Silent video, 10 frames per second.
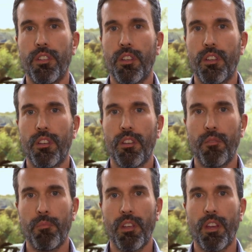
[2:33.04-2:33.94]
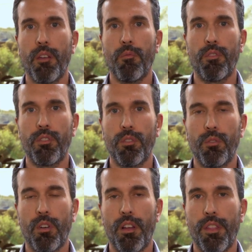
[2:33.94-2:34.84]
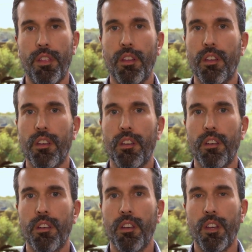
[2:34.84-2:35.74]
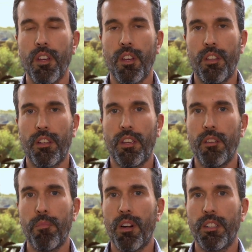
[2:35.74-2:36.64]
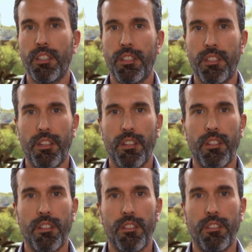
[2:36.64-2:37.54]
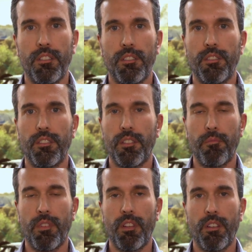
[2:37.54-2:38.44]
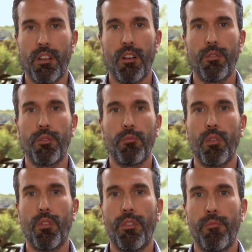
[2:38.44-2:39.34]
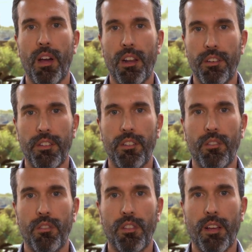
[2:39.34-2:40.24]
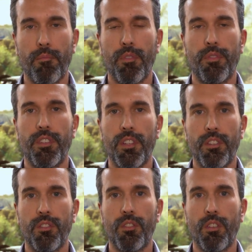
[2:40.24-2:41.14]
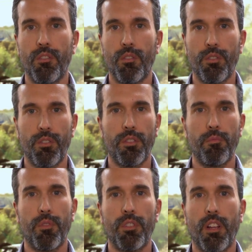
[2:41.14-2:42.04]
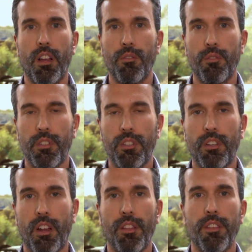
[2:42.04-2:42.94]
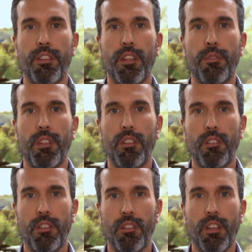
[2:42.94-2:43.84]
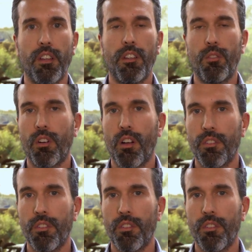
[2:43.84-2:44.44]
behavior. So I think the key part is the how to involve managers in all type of decisions. So also it's important how is health and safety taken into account